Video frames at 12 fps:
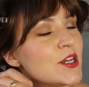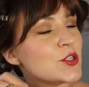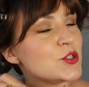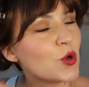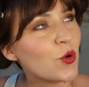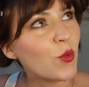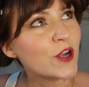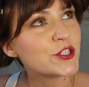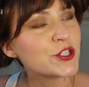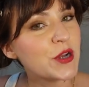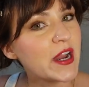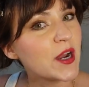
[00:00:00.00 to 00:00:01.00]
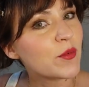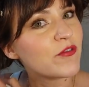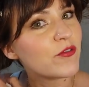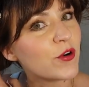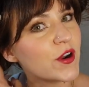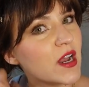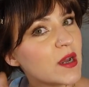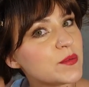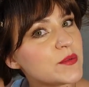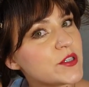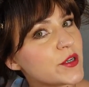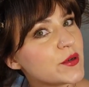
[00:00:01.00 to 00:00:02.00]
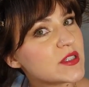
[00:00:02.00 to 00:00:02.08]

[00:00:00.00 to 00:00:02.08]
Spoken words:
don't wash your hair before an updo.